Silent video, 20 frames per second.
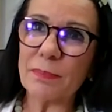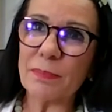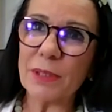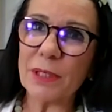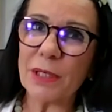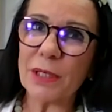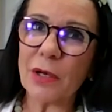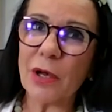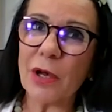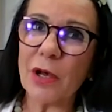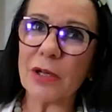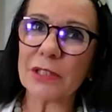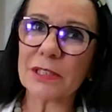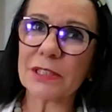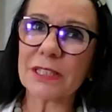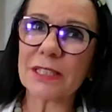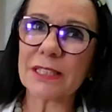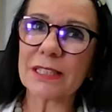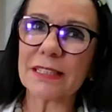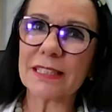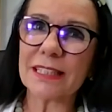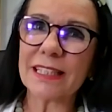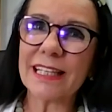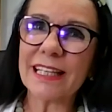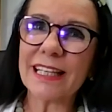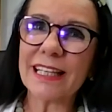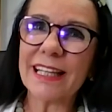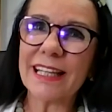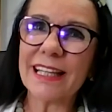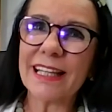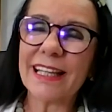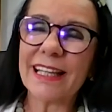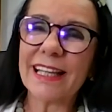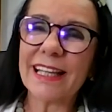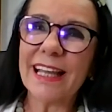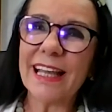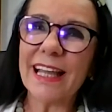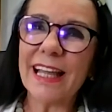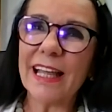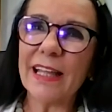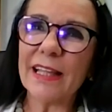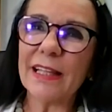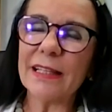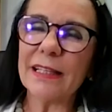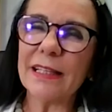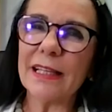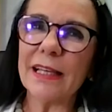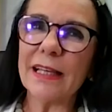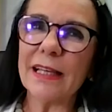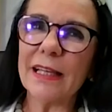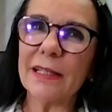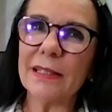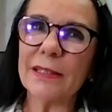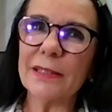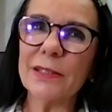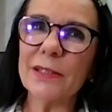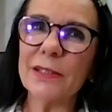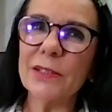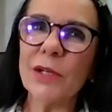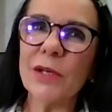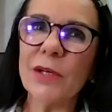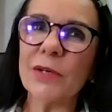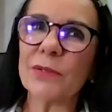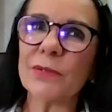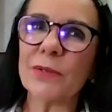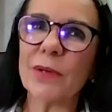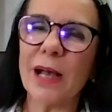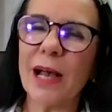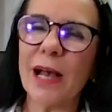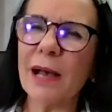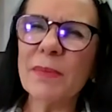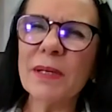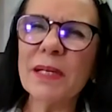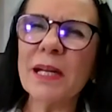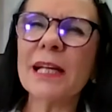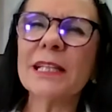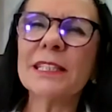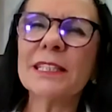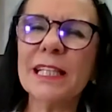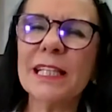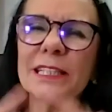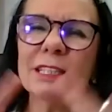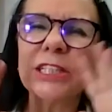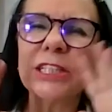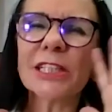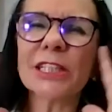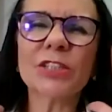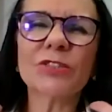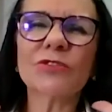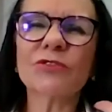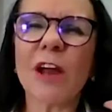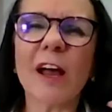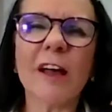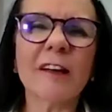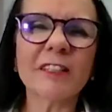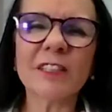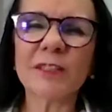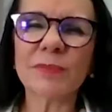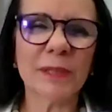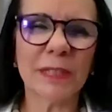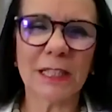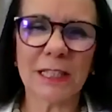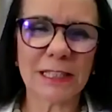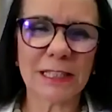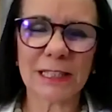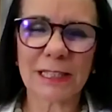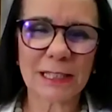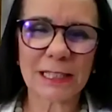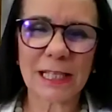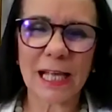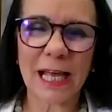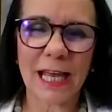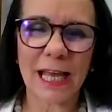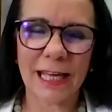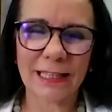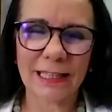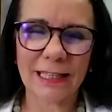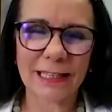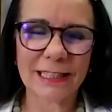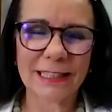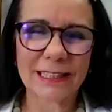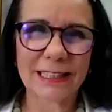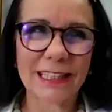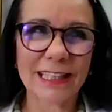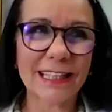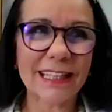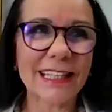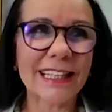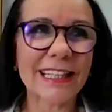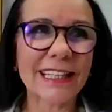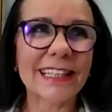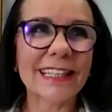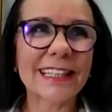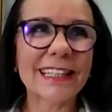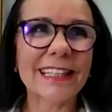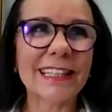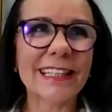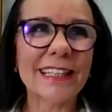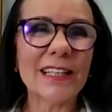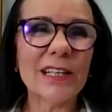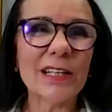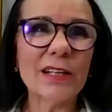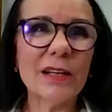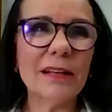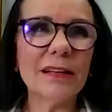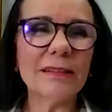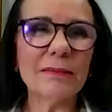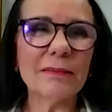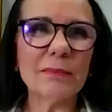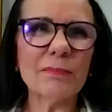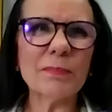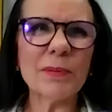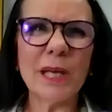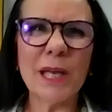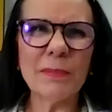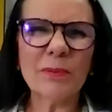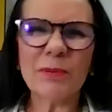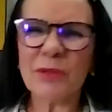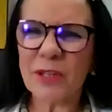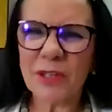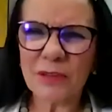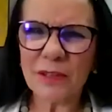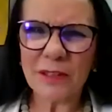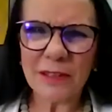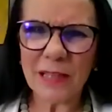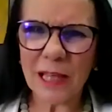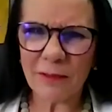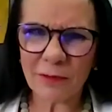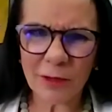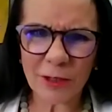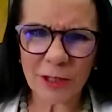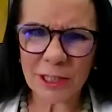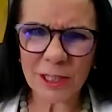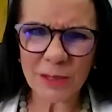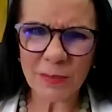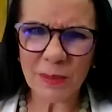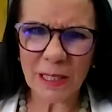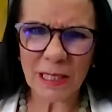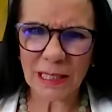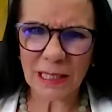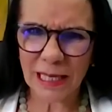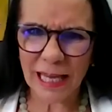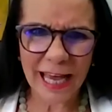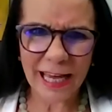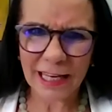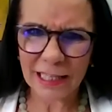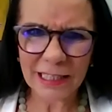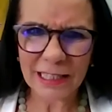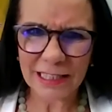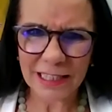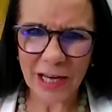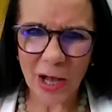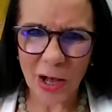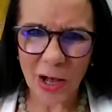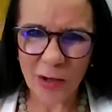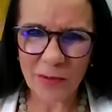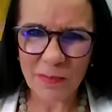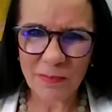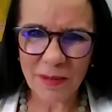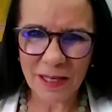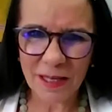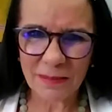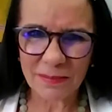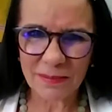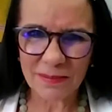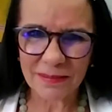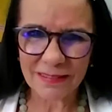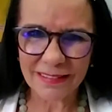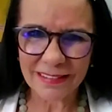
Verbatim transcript: because you know i mean I, it just drives me insane that people think that they've got to speak loudly to old people